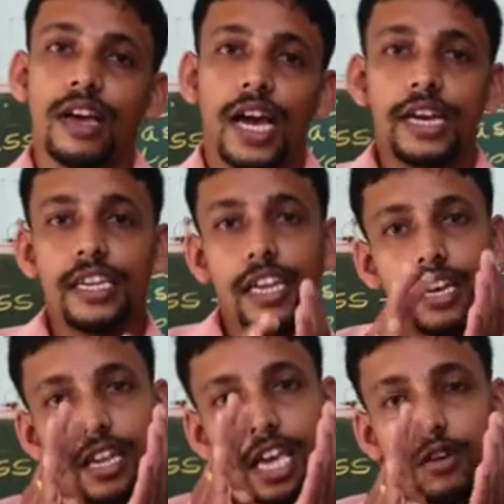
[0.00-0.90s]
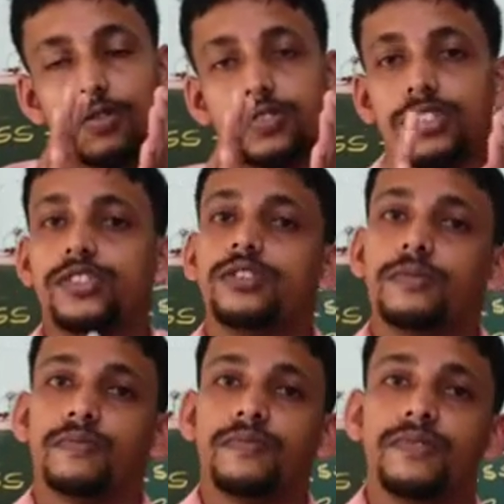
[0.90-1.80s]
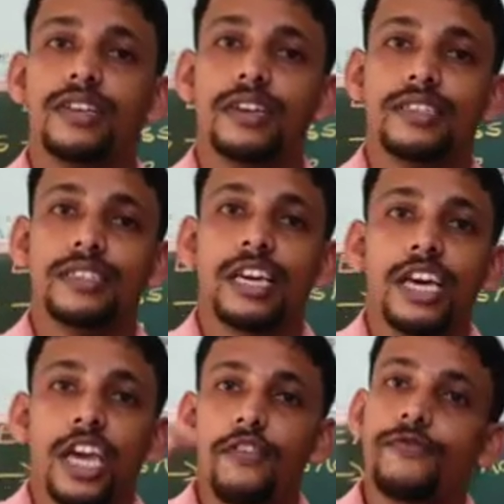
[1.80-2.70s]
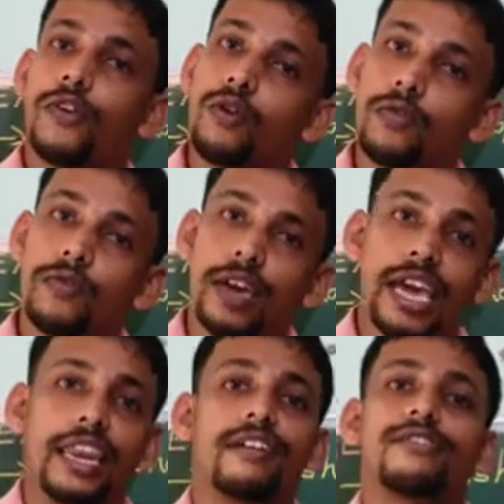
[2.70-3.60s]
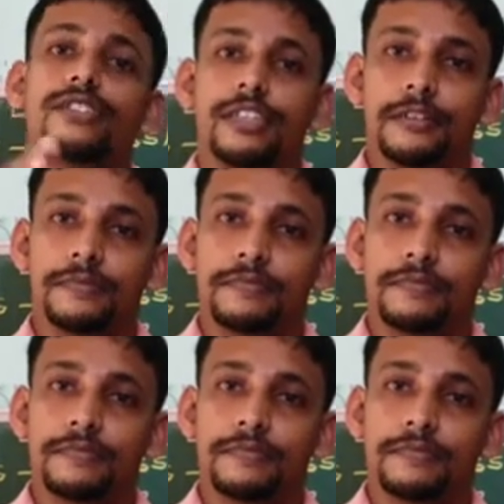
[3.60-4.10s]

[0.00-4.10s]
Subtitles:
And in an ecosystem, there is a flow of energy.